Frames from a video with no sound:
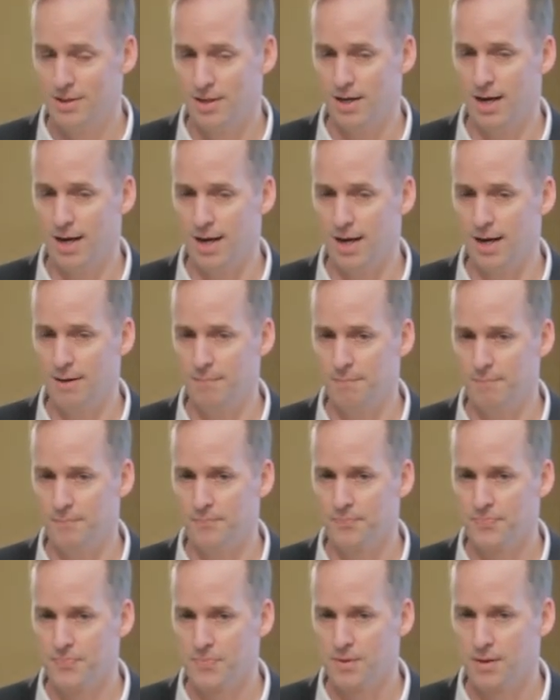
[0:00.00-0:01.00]

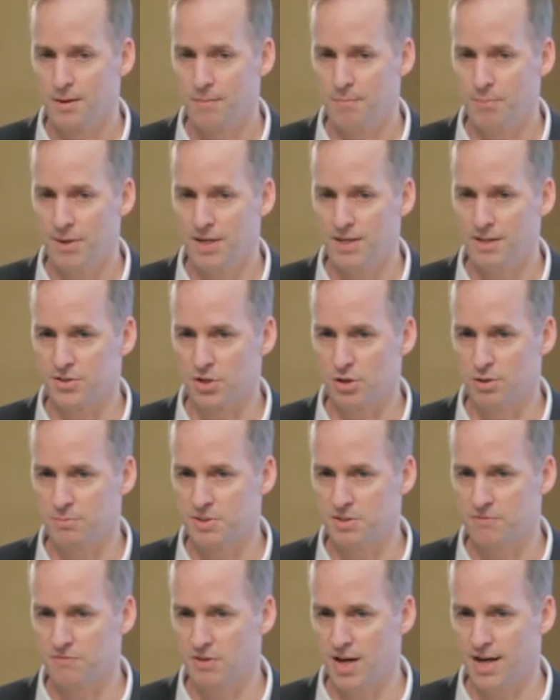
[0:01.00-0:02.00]
um, but in terms
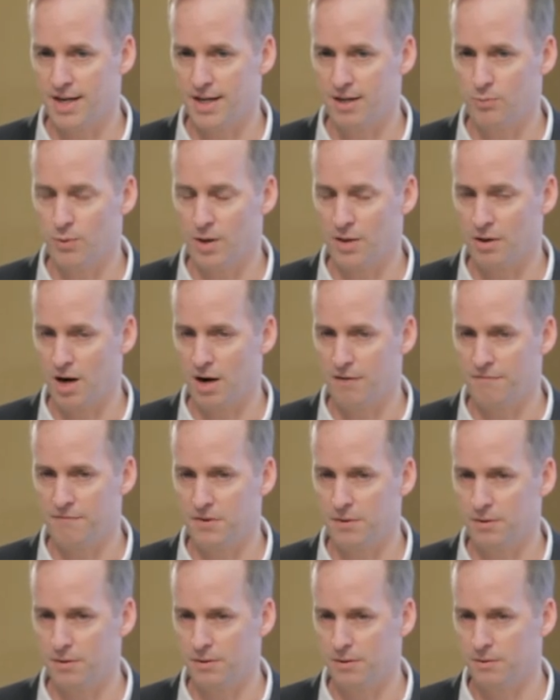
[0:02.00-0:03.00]
of like whether I
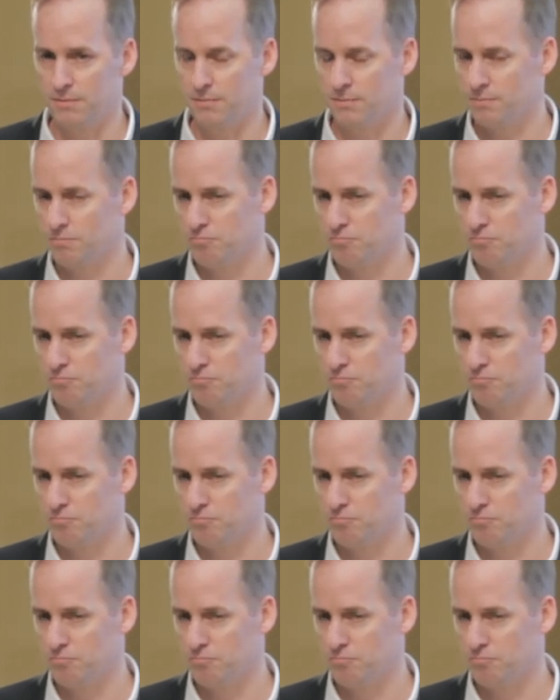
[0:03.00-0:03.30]
feel